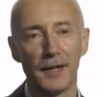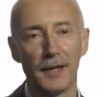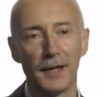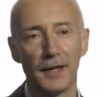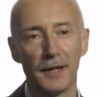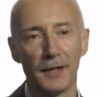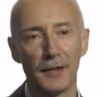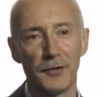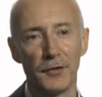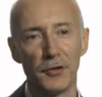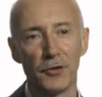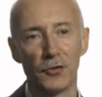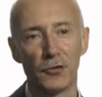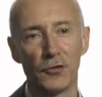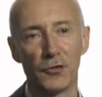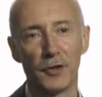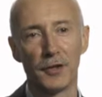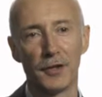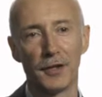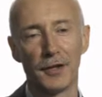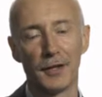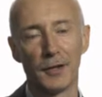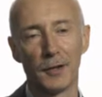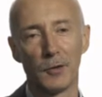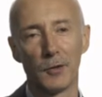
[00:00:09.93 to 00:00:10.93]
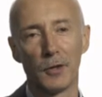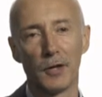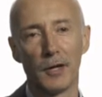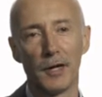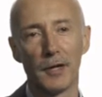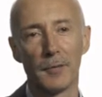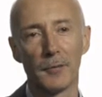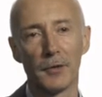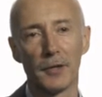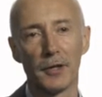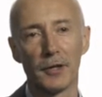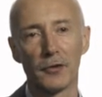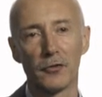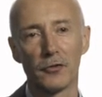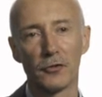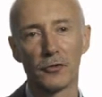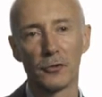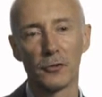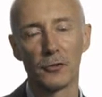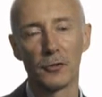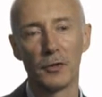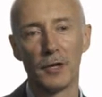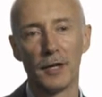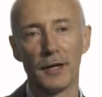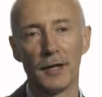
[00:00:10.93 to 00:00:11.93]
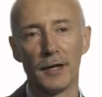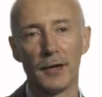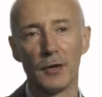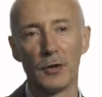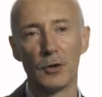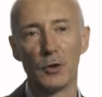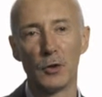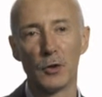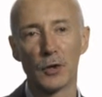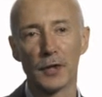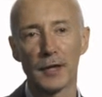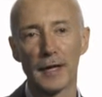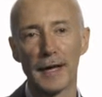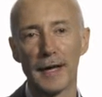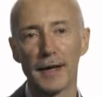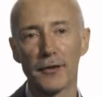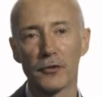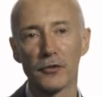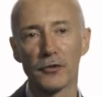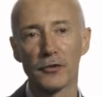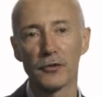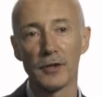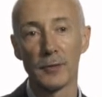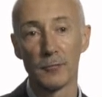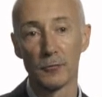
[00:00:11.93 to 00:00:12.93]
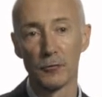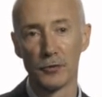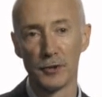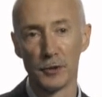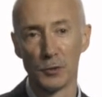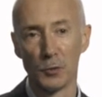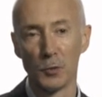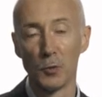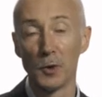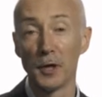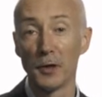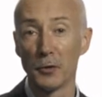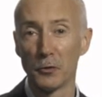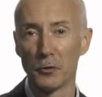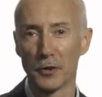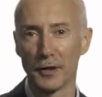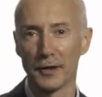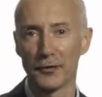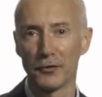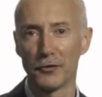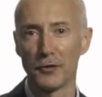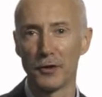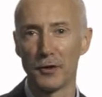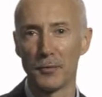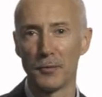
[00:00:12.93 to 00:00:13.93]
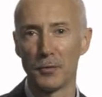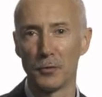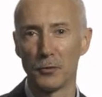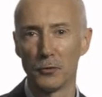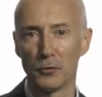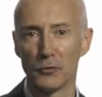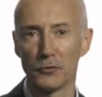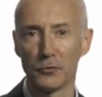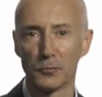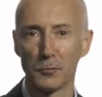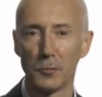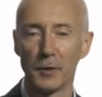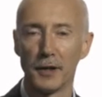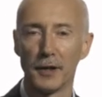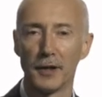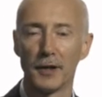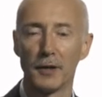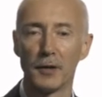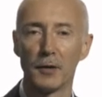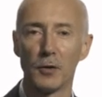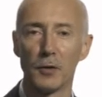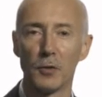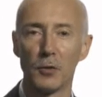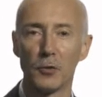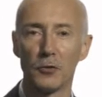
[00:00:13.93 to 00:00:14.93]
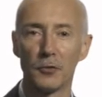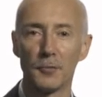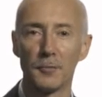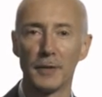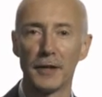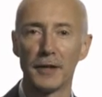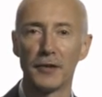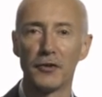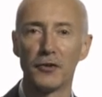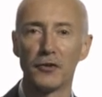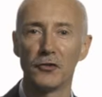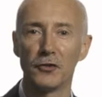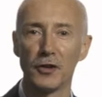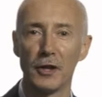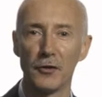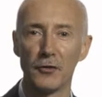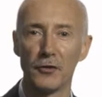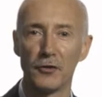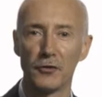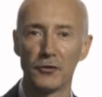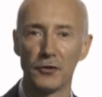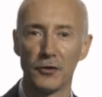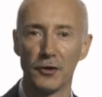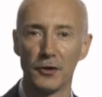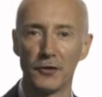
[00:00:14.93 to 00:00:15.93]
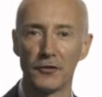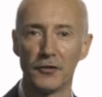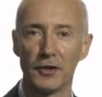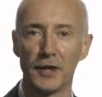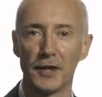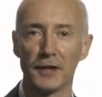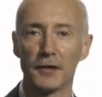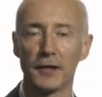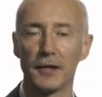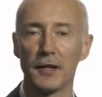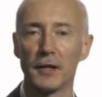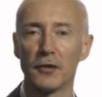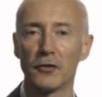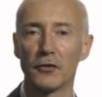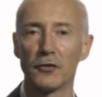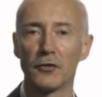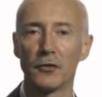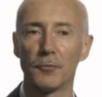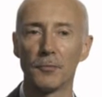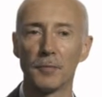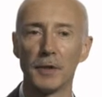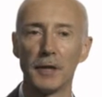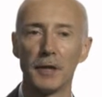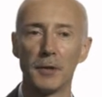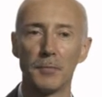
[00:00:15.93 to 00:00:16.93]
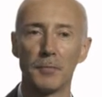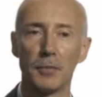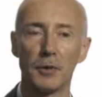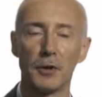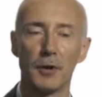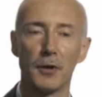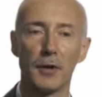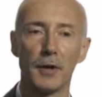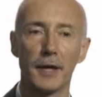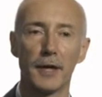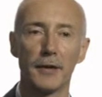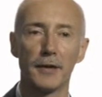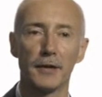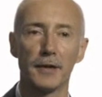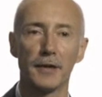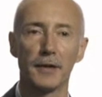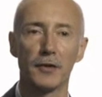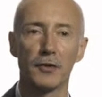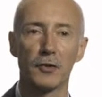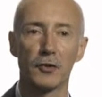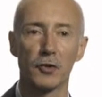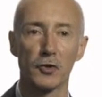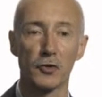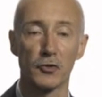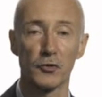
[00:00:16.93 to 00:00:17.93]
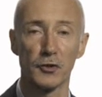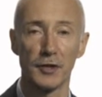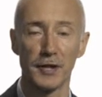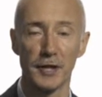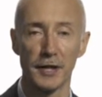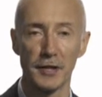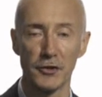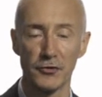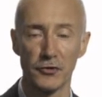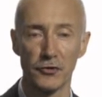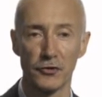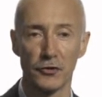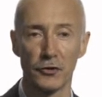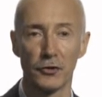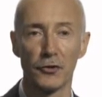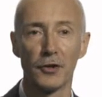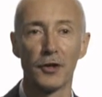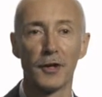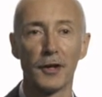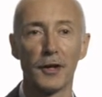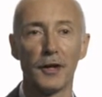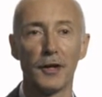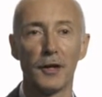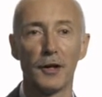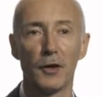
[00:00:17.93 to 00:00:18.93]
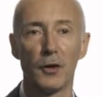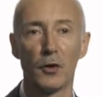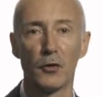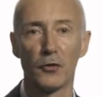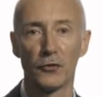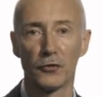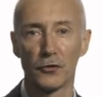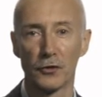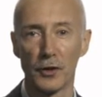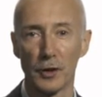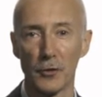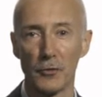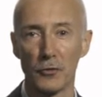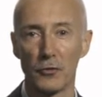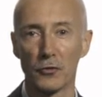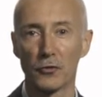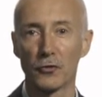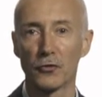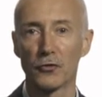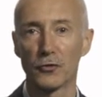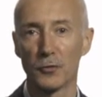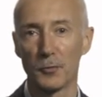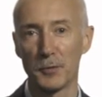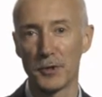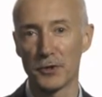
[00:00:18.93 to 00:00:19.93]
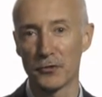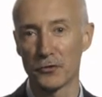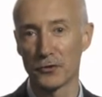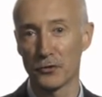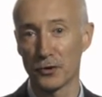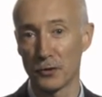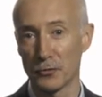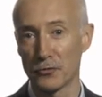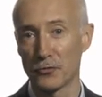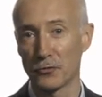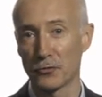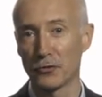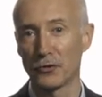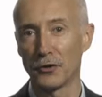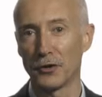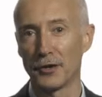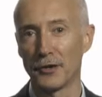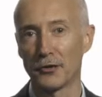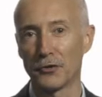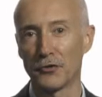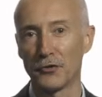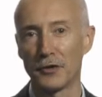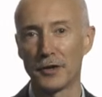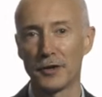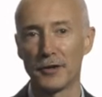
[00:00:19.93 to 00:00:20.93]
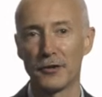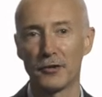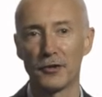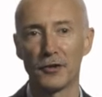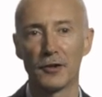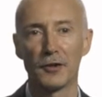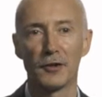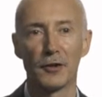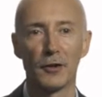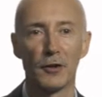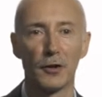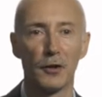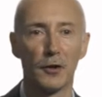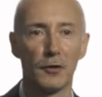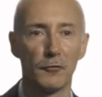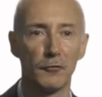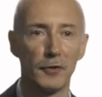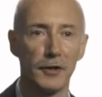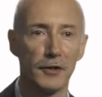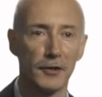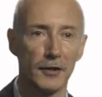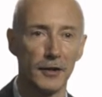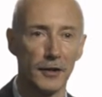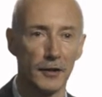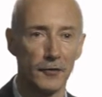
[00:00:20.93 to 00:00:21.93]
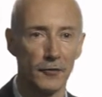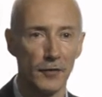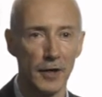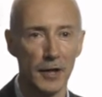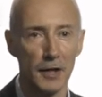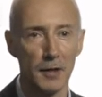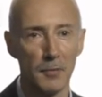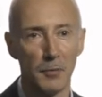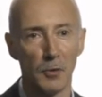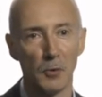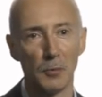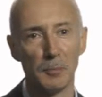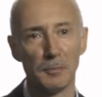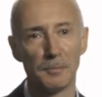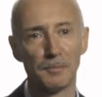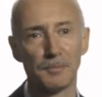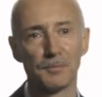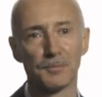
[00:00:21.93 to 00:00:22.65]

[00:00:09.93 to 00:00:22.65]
And in this video I'm going to look at some real-world examples where automated zone design techniques have been applied in the creation of zones for which social science data are readily available.